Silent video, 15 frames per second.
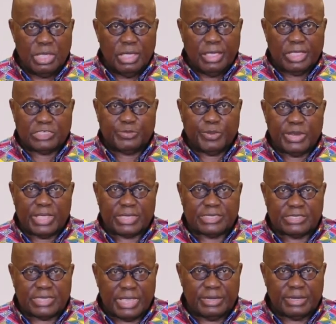has been
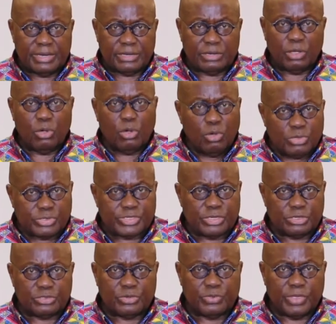extended
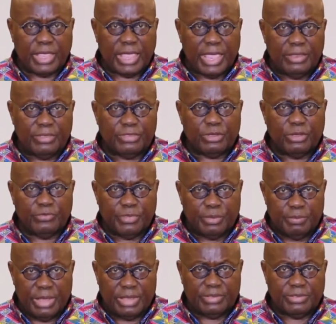also to the end of the
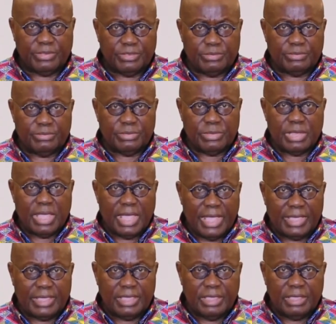month,
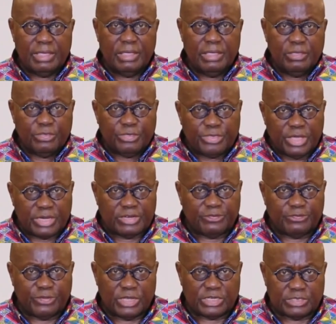i.e.
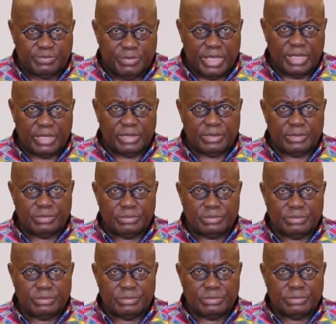31st May.
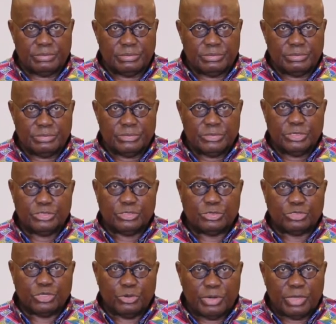So
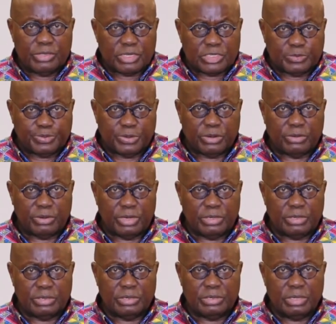during this period,